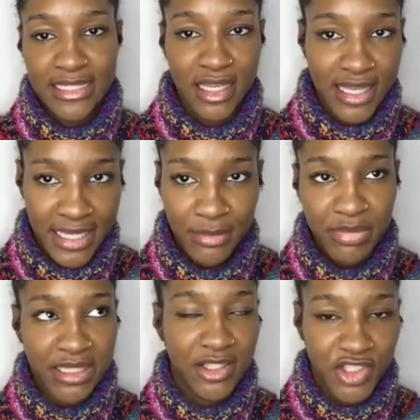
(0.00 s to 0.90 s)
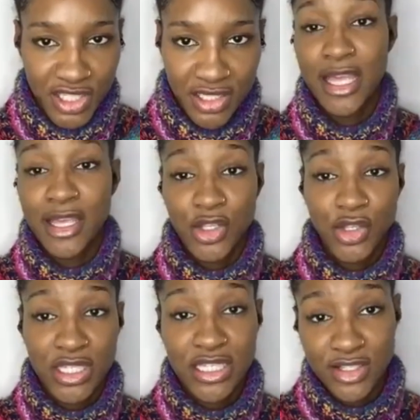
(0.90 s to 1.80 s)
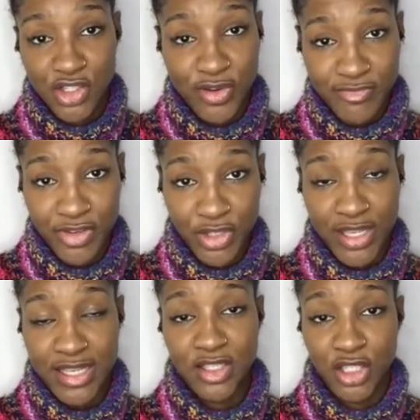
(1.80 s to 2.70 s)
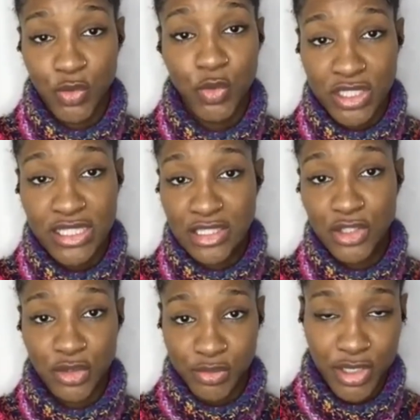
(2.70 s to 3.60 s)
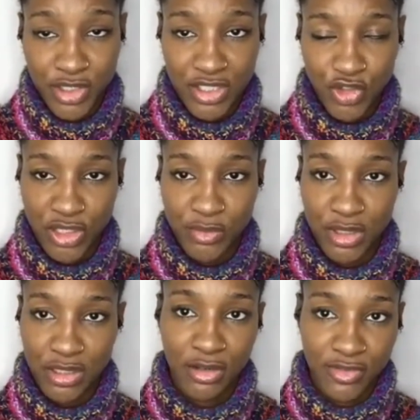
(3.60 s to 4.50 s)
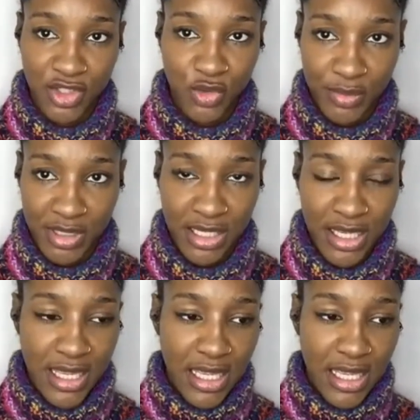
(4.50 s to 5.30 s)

dye it, bleach it, you need to strengthen your hair. So you would need to do a protein treatment after swimming.